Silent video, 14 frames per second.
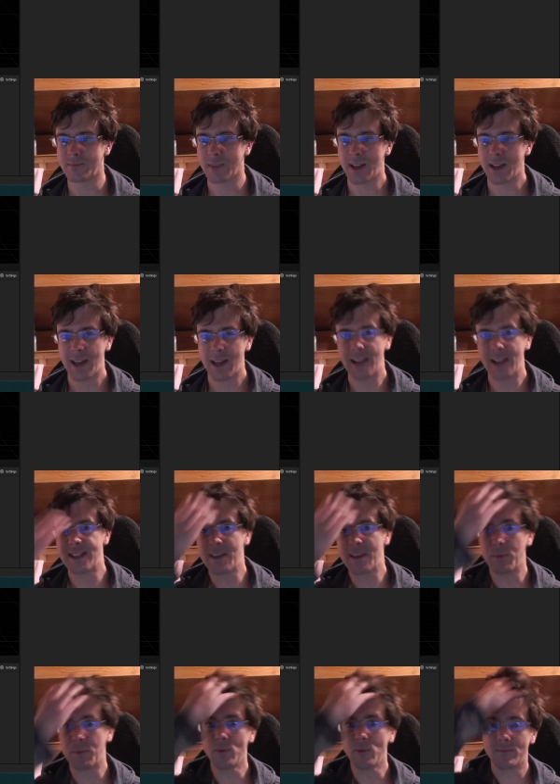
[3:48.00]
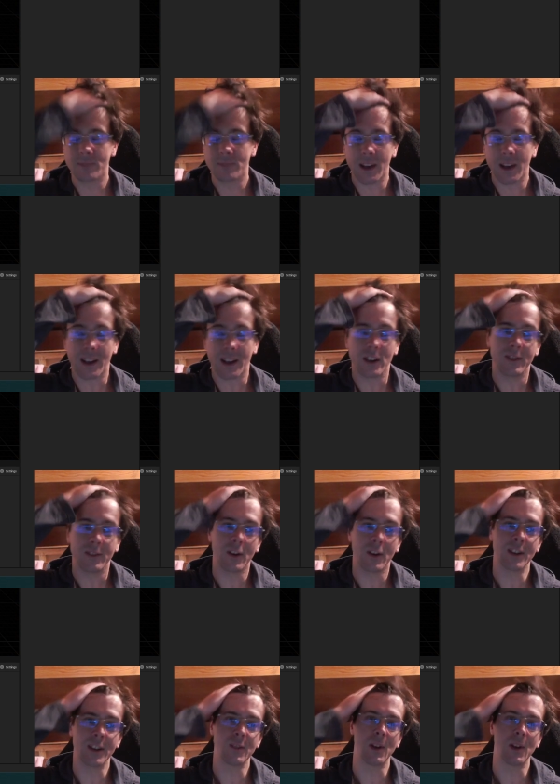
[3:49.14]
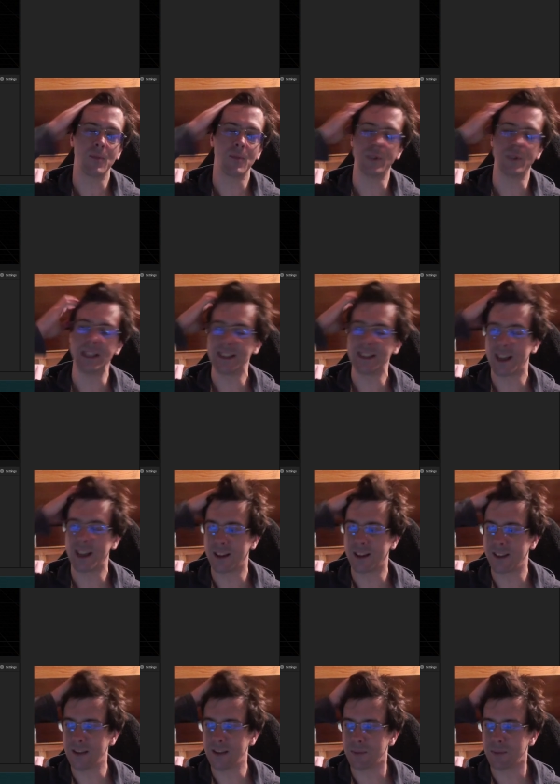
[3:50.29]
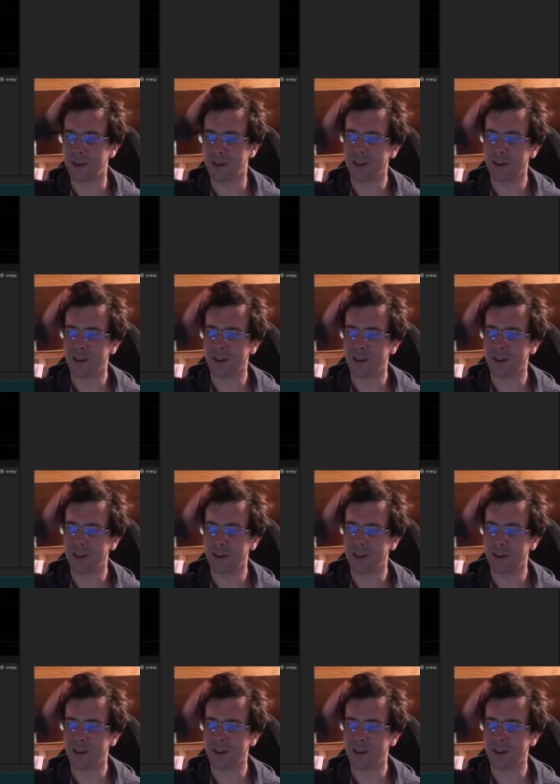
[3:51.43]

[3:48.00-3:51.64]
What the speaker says: It's simple, and I could have gone into a lot more detail, I think, but